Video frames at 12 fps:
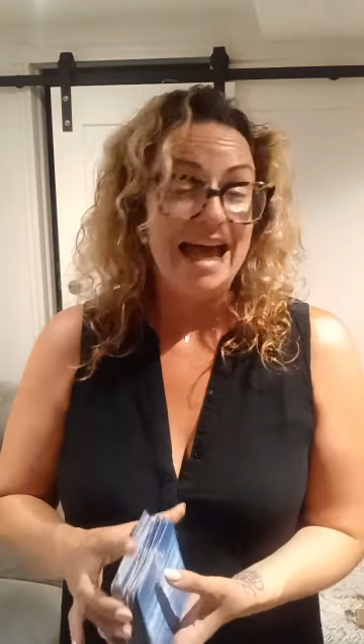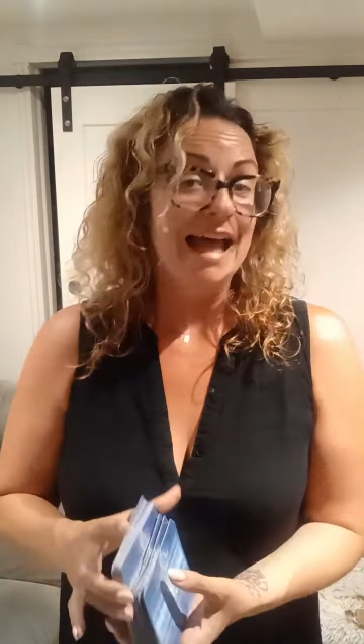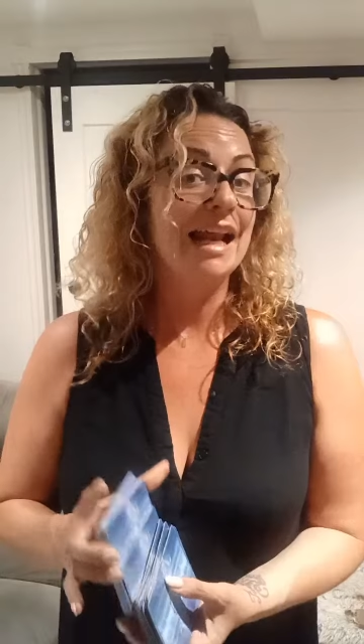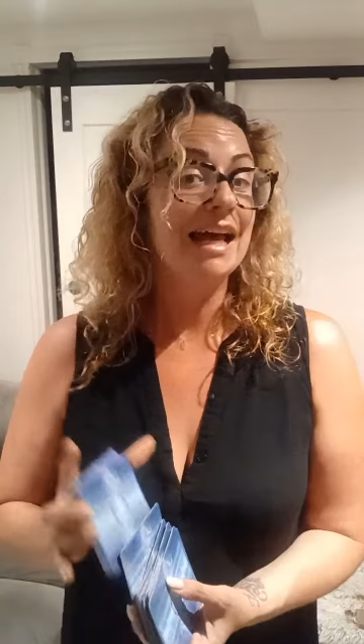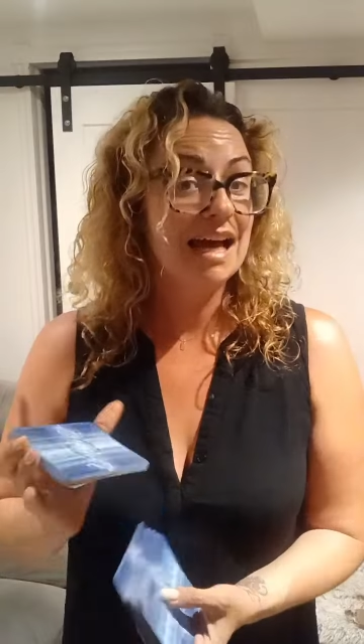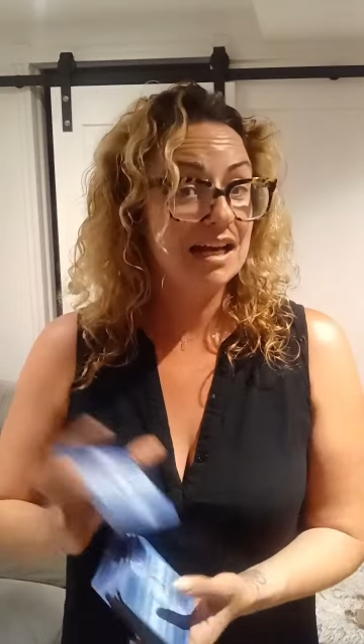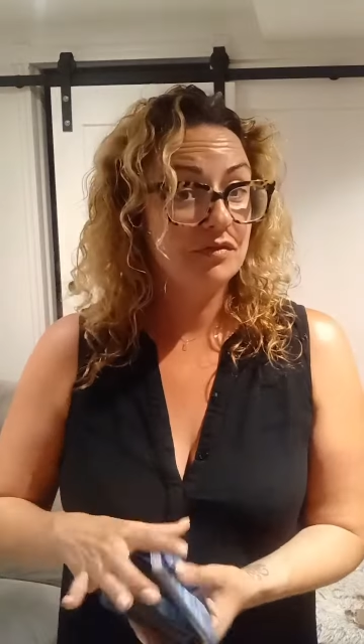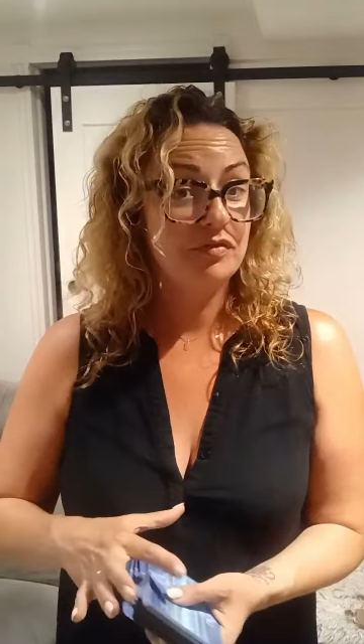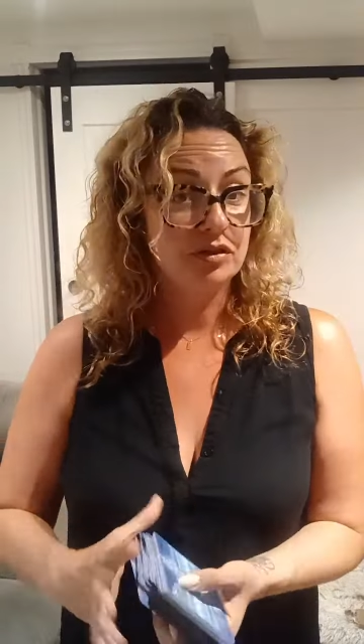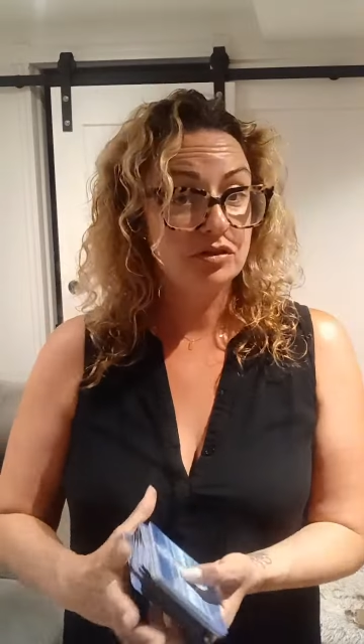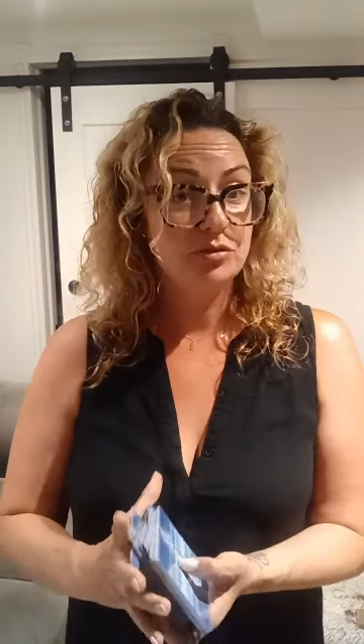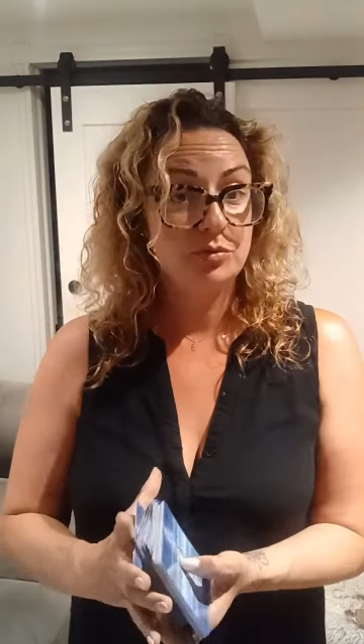And I kind of
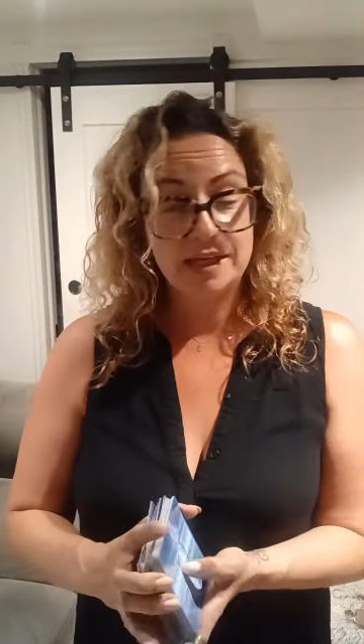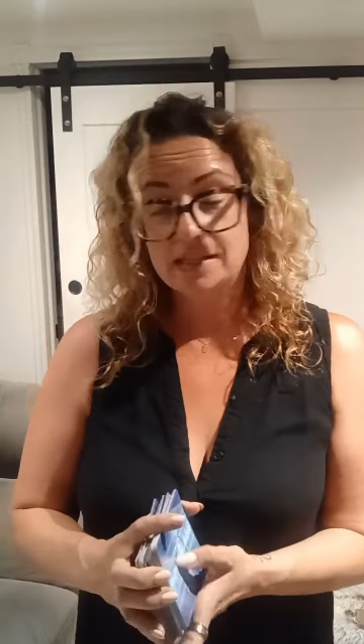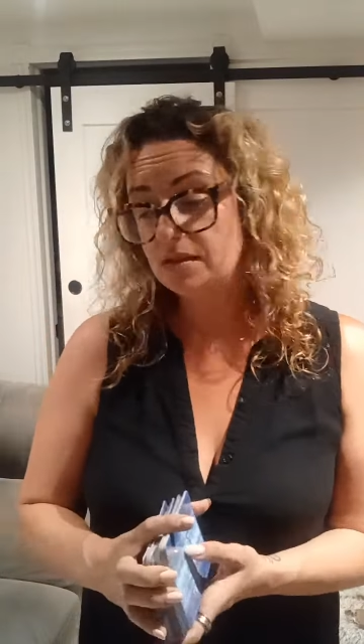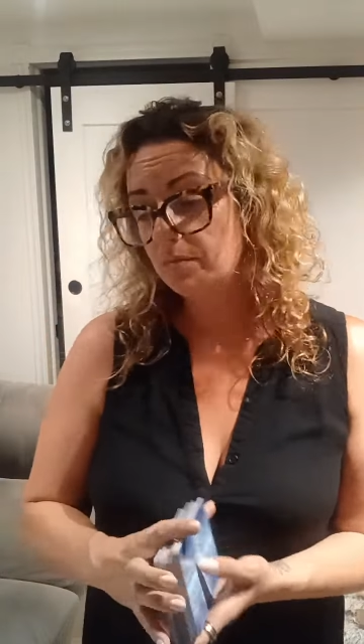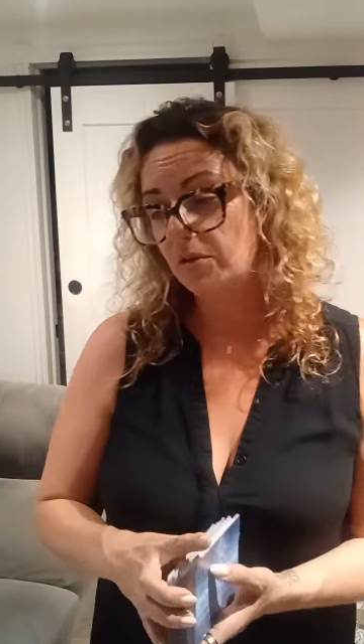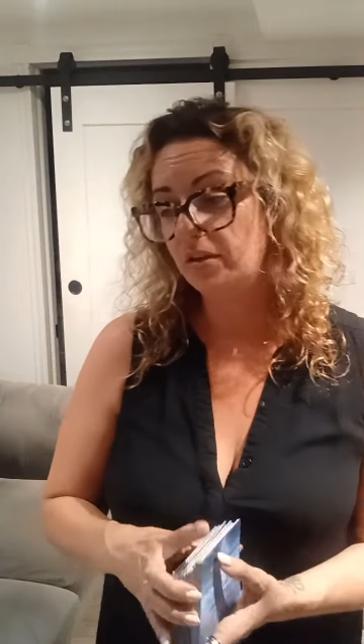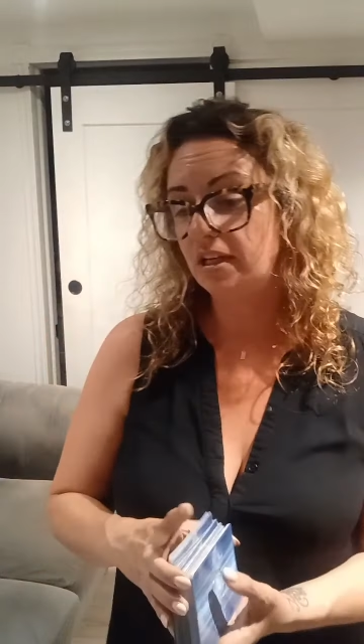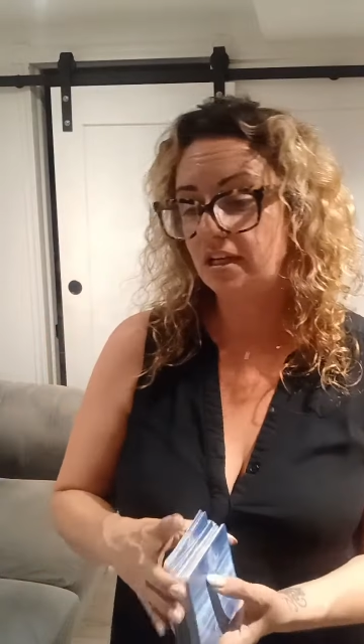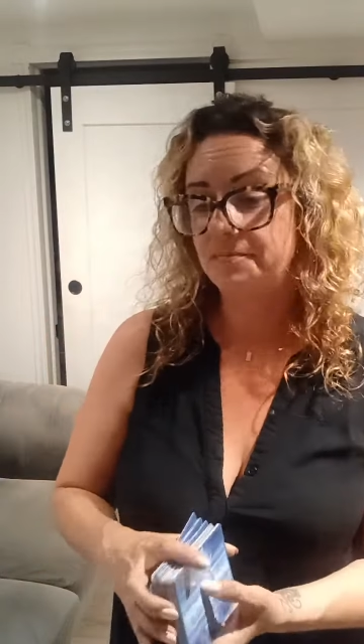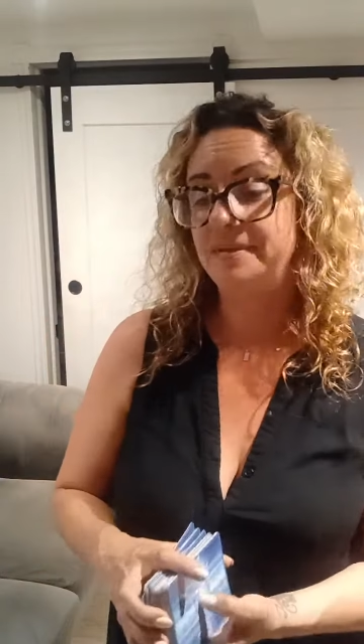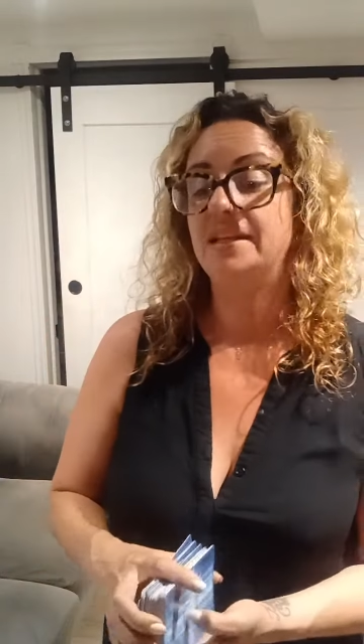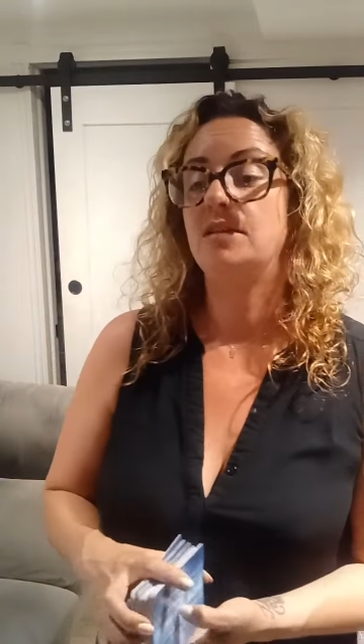feel two ways about it.
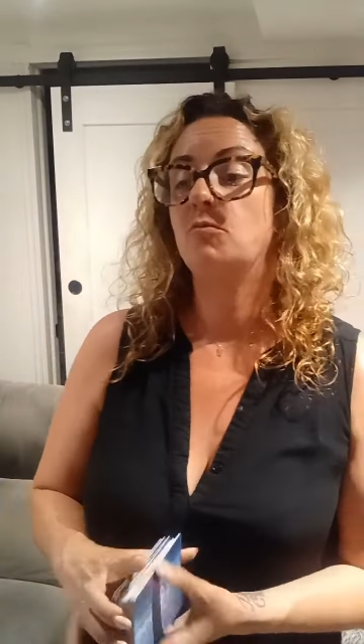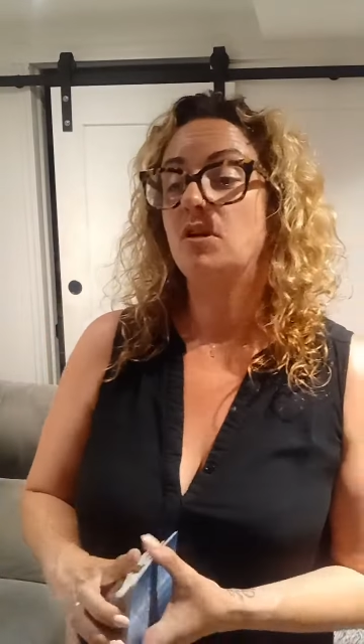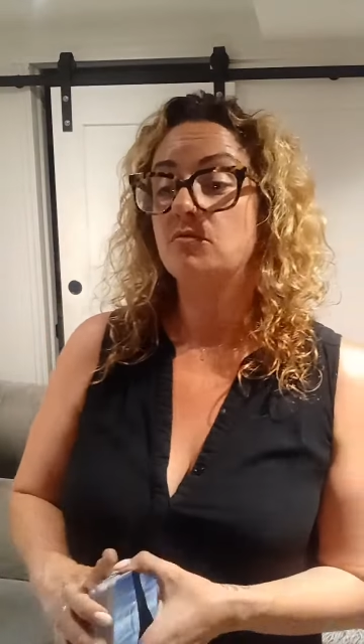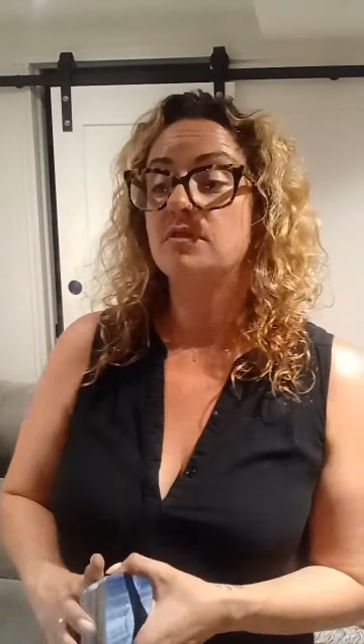I mean, in one